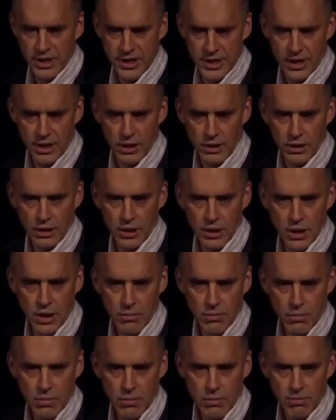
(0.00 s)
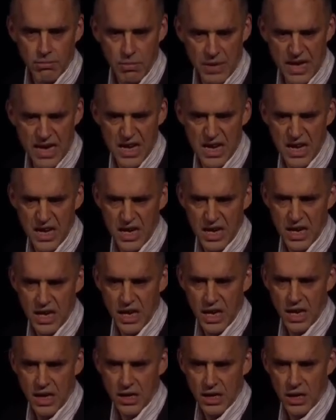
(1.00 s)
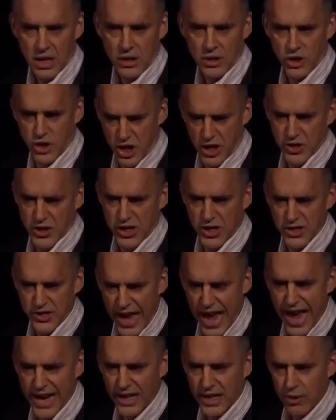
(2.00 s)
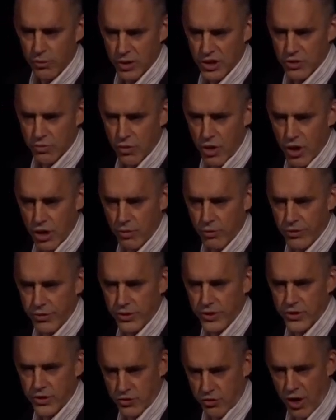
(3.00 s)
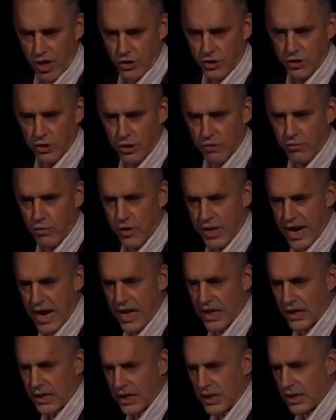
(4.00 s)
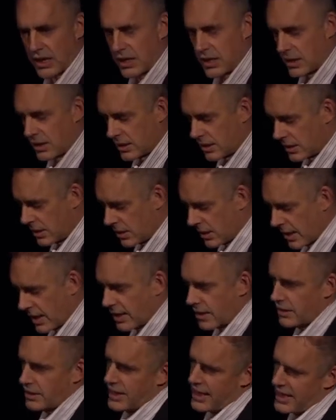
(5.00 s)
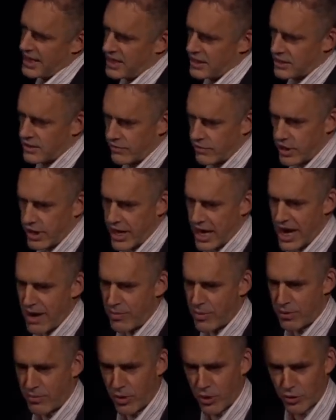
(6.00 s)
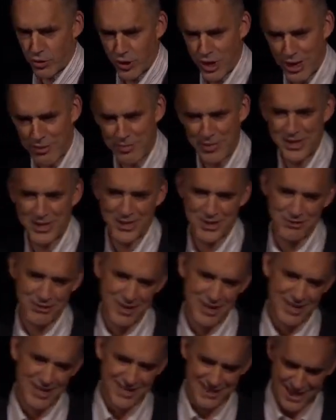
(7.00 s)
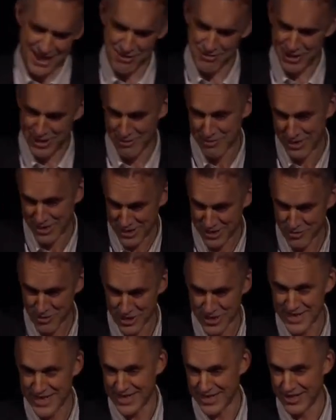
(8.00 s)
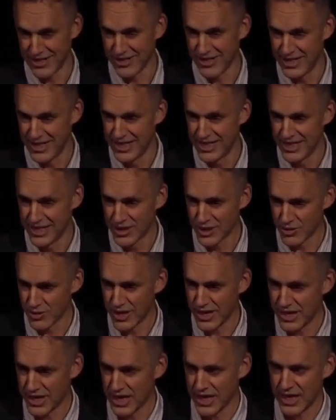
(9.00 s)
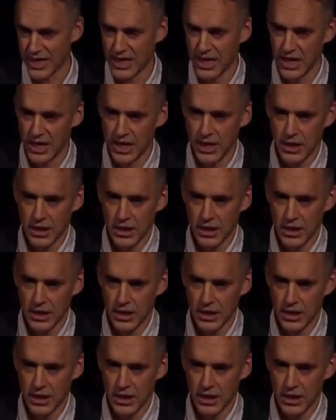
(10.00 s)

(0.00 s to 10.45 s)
and tell me just exactly what's wrong with the structure of reality. And Cain isn't very happy about that, because really, is that really what you want to hear? It's right, like